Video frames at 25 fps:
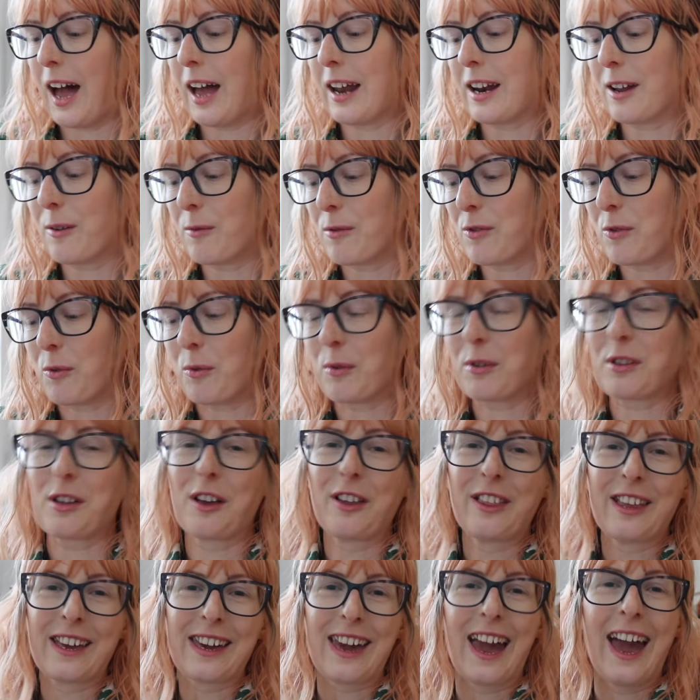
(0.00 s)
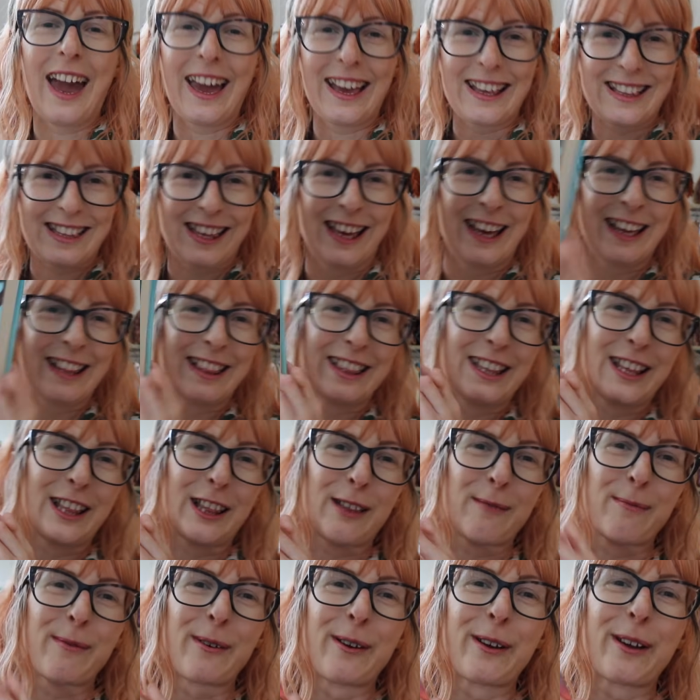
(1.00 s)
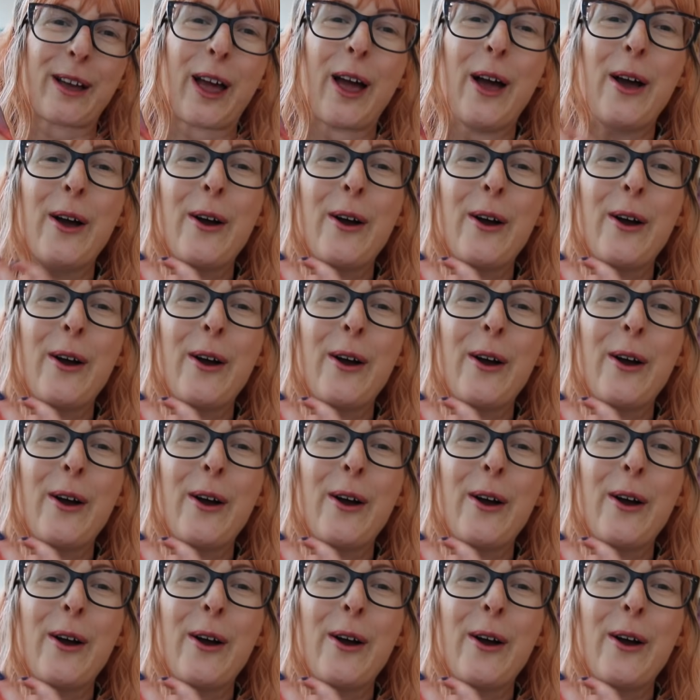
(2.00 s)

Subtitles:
and it was also the case in this book,